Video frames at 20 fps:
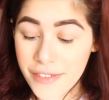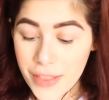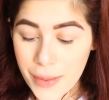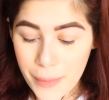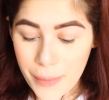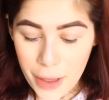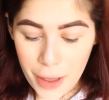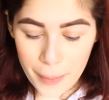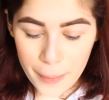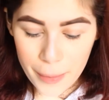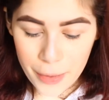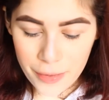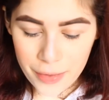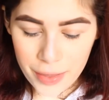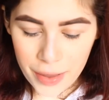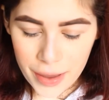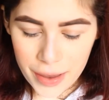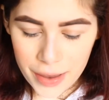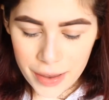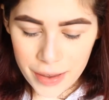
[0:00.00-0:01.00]
for the purple?
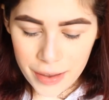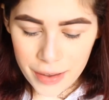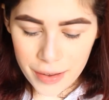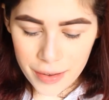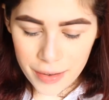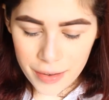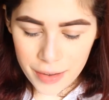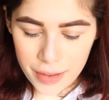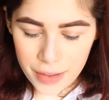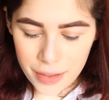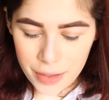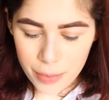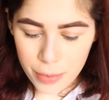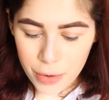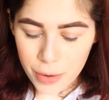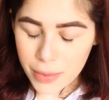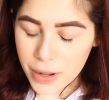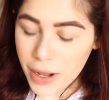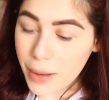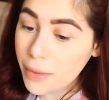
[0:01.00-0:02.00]
It's
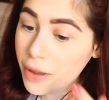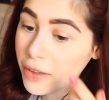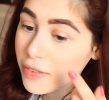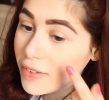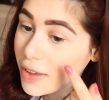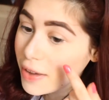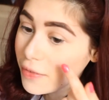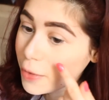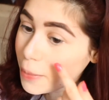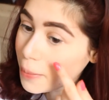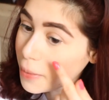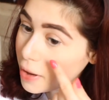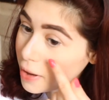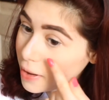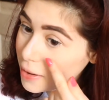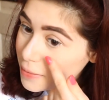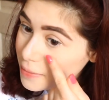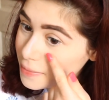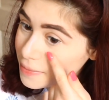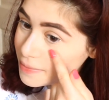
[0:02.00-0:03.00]
probably my favourite
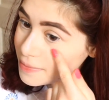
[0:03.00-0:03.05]
part.